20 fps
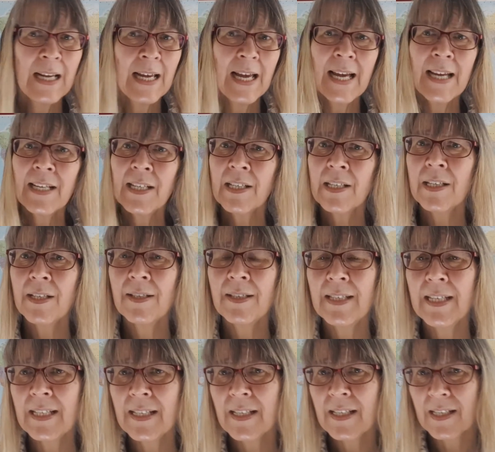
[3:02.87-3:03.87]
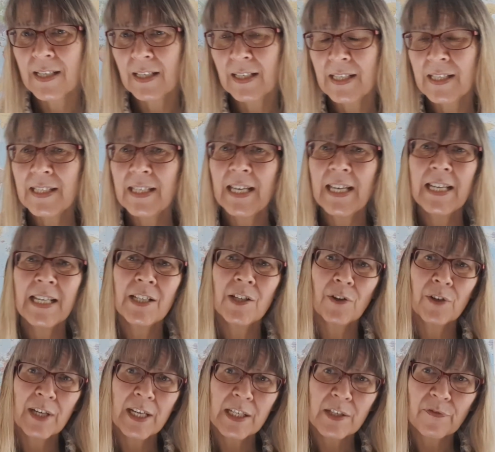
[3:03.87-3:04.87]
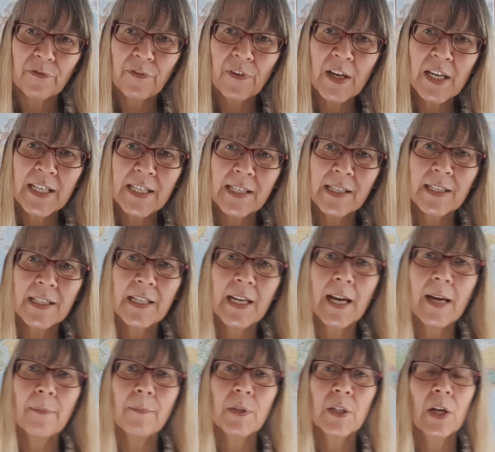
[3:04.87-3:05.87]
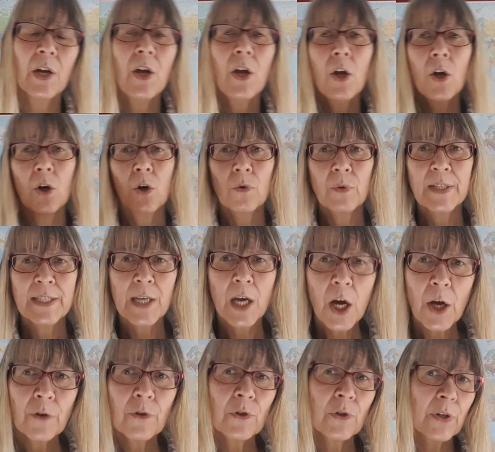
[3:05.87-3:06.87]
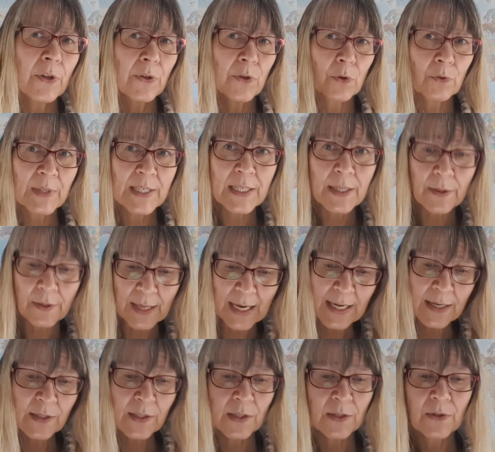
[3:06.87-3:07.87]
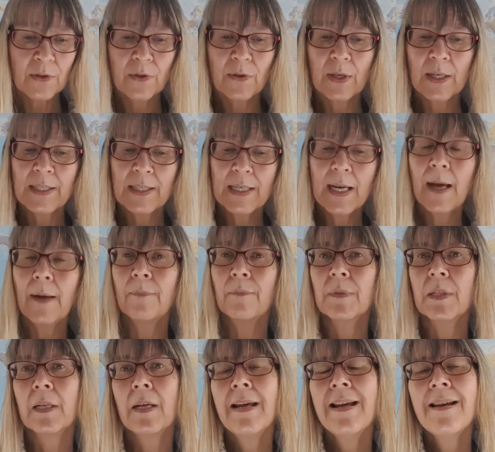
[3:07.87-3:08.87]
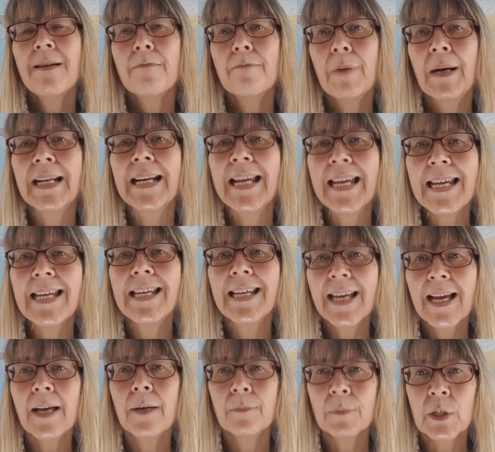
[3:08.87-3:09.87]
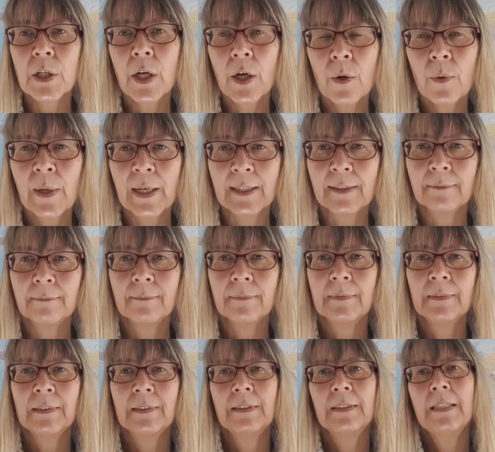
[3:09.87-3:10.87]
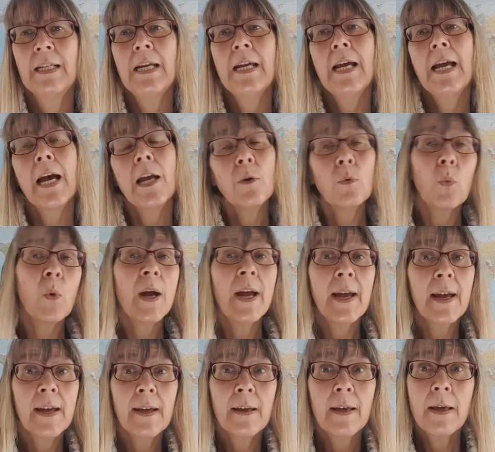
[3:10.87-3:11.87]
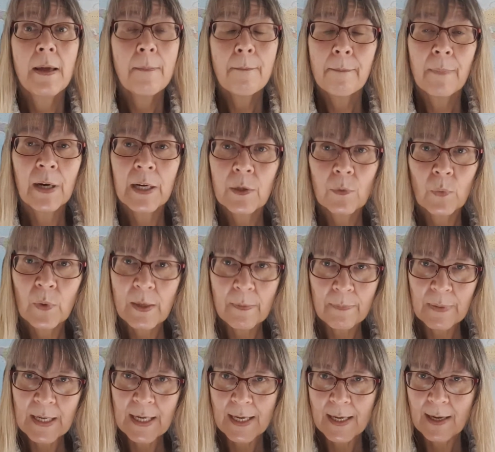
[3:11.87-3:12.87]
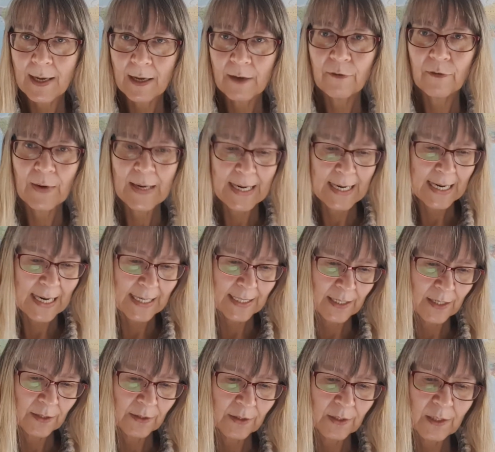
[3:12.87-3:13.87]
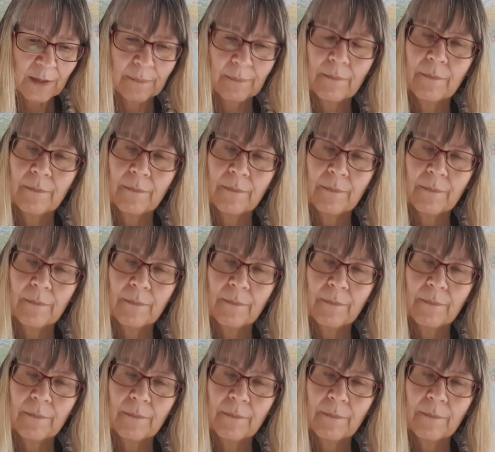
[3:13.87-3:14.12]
Edison didn't succeed on his first attempt or his 100th or his 1000th attempt, but he kept going. And where might we be if he hadn't?